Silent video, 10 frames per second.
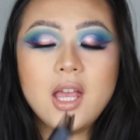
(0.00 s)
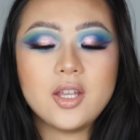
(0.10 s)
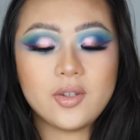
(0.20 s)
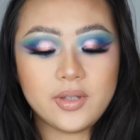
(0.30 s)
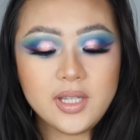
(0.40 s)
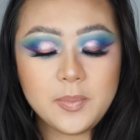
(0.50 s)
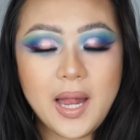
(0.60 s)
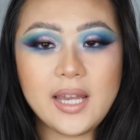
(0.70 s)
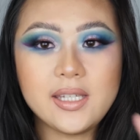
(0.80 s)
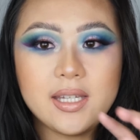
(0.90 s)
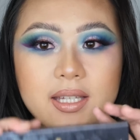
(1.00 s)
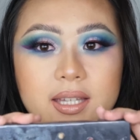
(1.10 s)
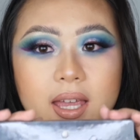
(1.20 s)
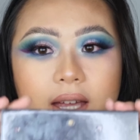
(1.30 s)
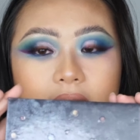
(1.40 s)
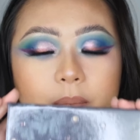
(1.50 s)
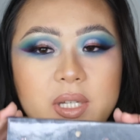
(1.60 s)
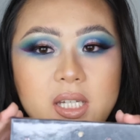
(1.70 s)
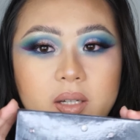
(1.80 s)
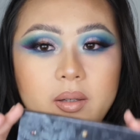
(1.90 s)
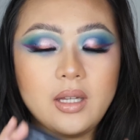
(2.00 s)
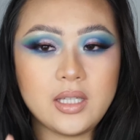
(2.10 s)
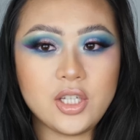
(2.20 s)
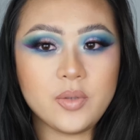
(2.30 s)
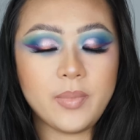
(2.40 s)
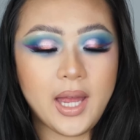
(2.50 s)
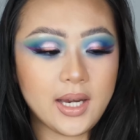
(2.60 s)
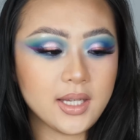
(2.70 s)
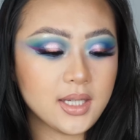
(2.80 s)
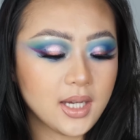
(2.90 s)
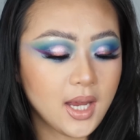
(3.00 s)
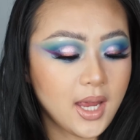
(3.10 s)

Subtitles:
So this palette is a limited edition palette.